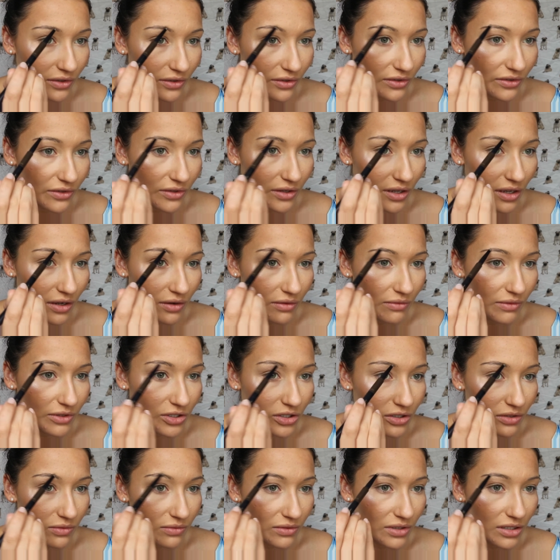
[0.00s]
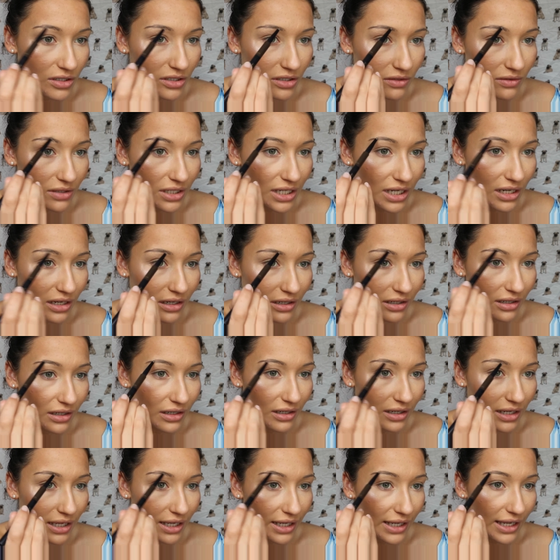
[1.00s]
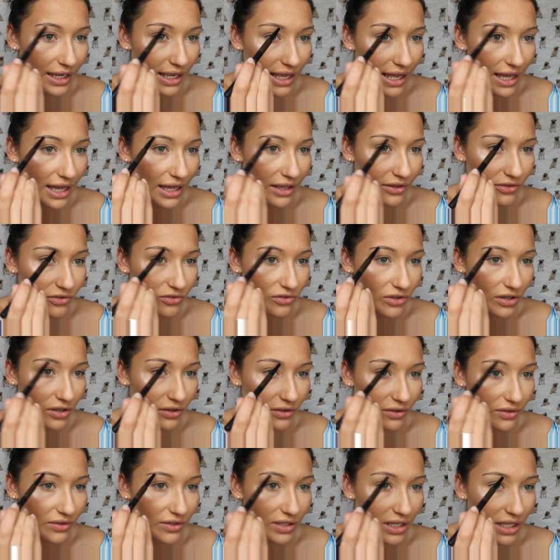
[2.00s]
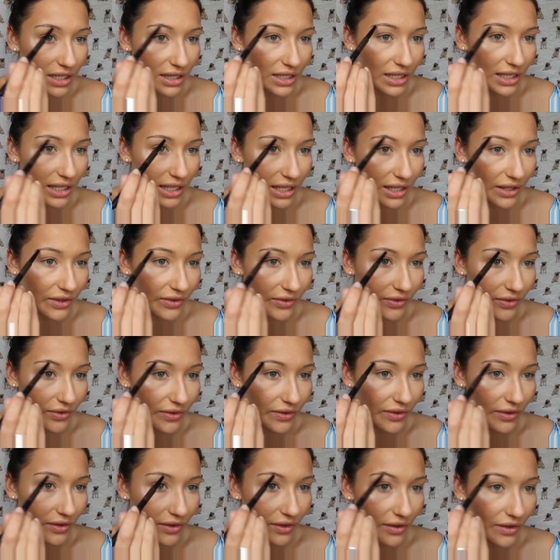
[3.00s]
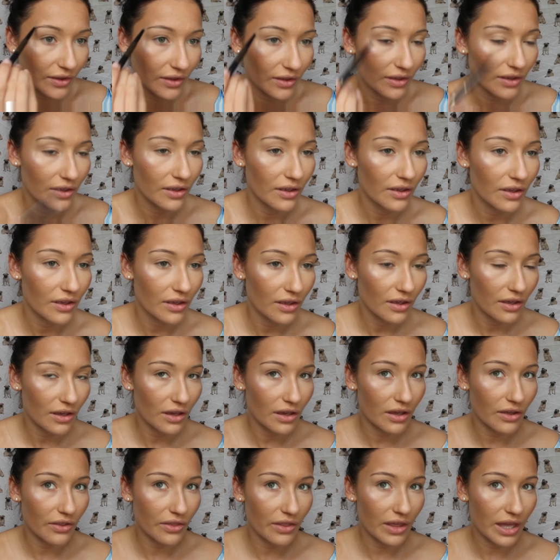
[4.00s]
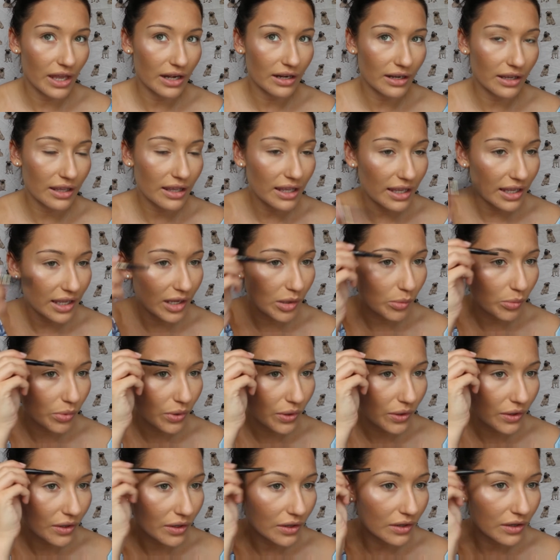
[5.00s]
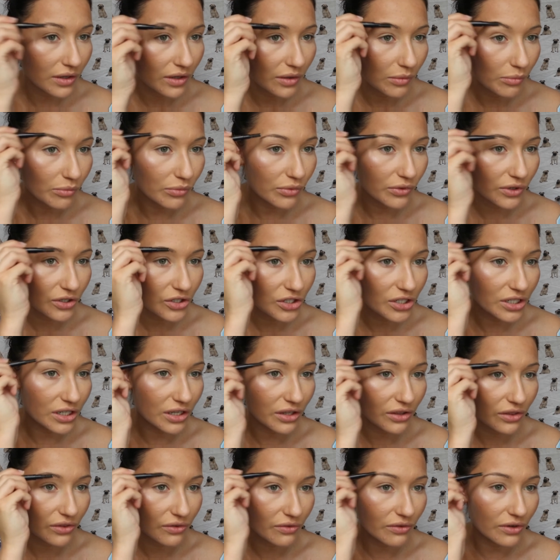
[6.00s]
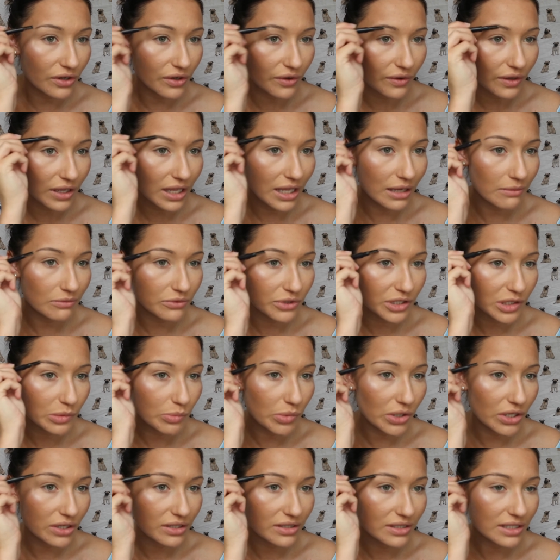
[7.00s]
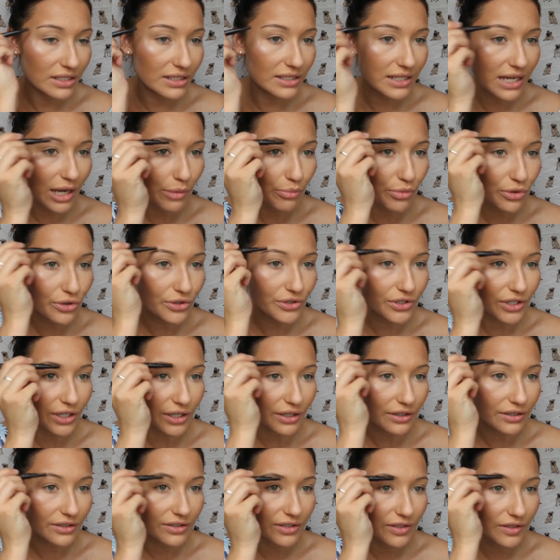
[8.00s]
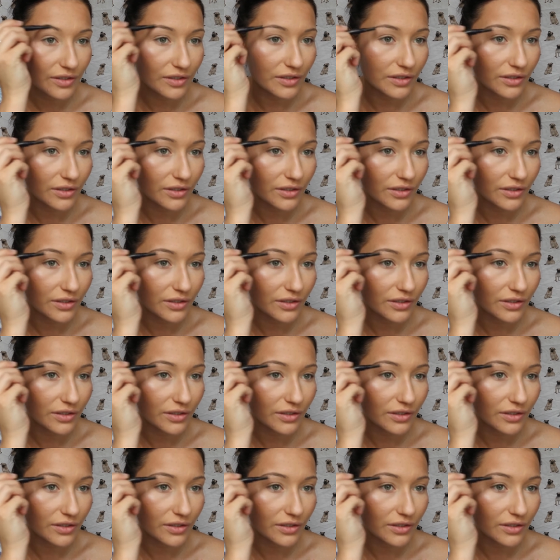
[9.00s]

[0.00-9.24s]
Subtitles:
So we just want to do little like hair strokes like this. And then keep brushing it through. Keep dispersing that product.